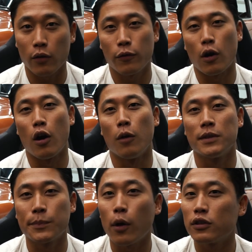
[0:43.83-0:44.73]
From
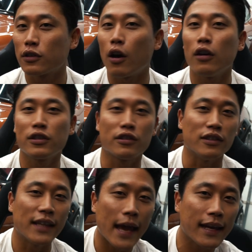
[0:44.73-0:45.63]
sports cars to
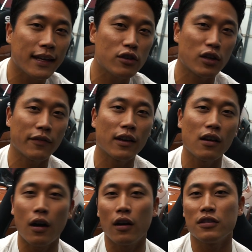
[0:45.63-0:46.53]
daily driven
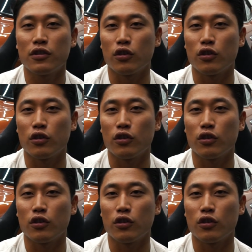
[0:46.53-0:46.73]
cars